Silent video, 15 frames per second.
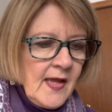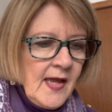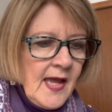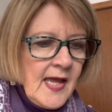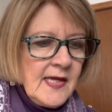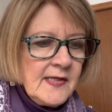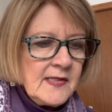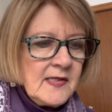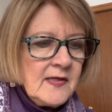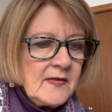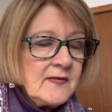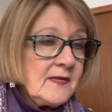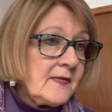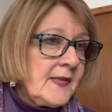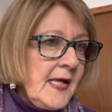And
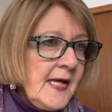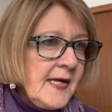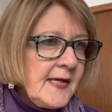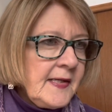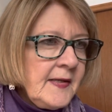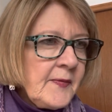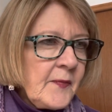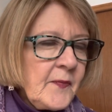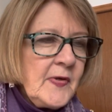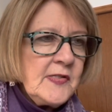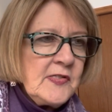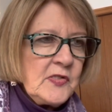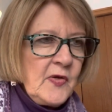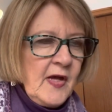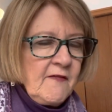then once
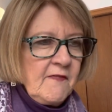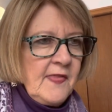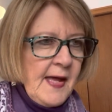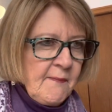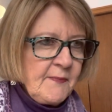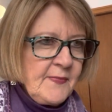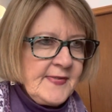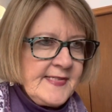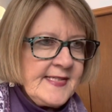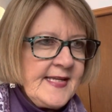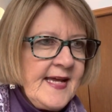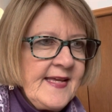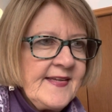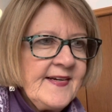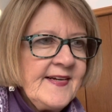you have that put
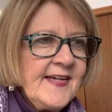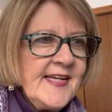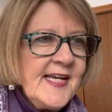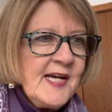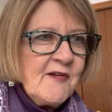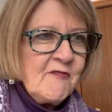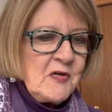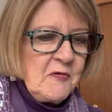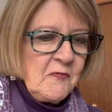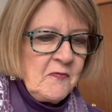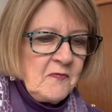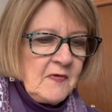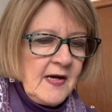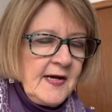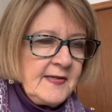together, we
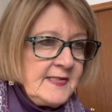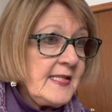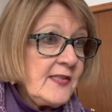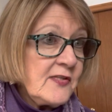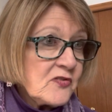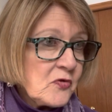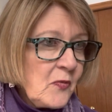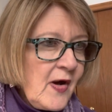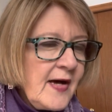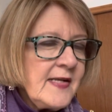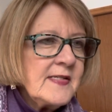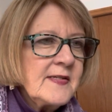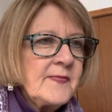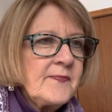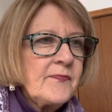did the SWOT,
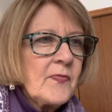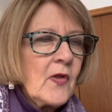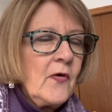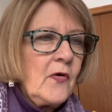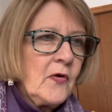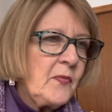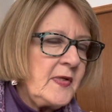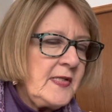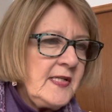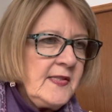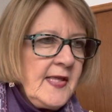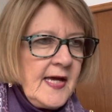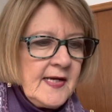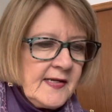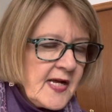or we did
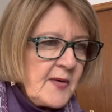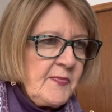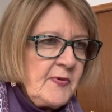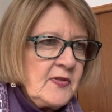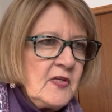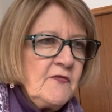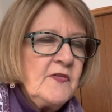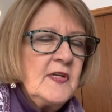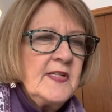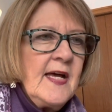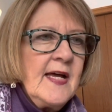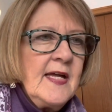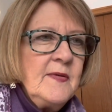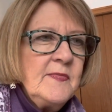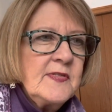that a couple different
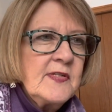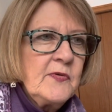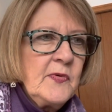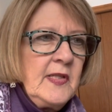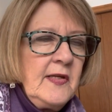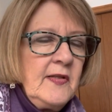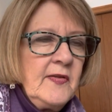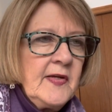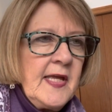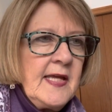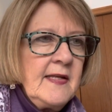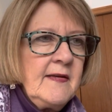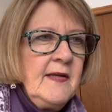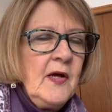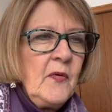times to really look
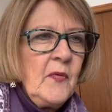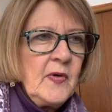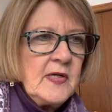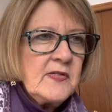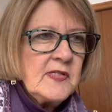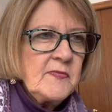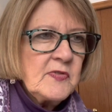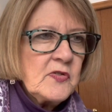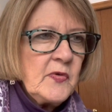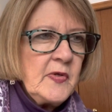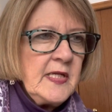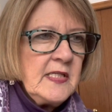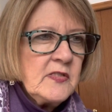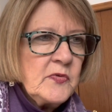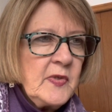at what are some
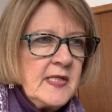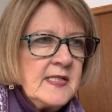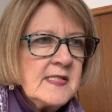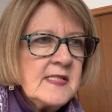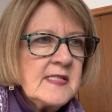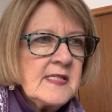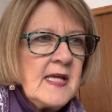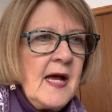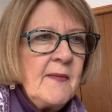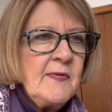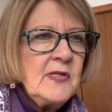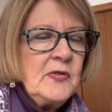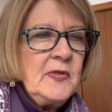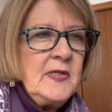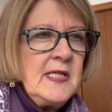strengths, weaknesses,
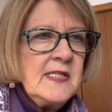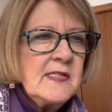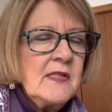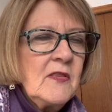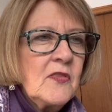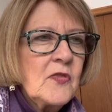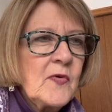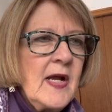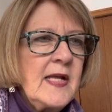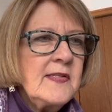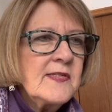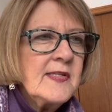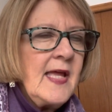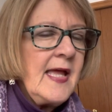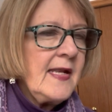opportunities, and
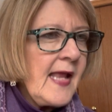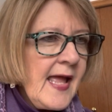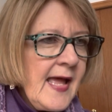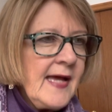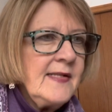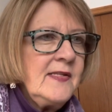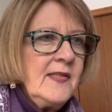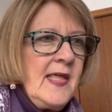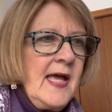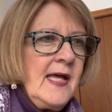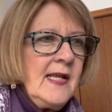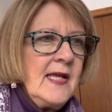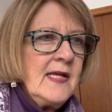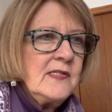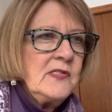threats, and add to
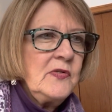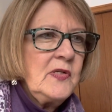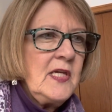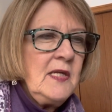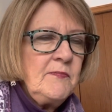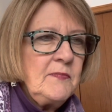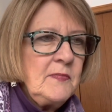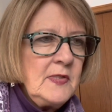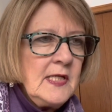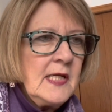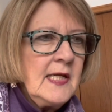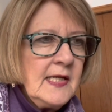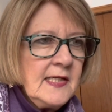that as you keep digging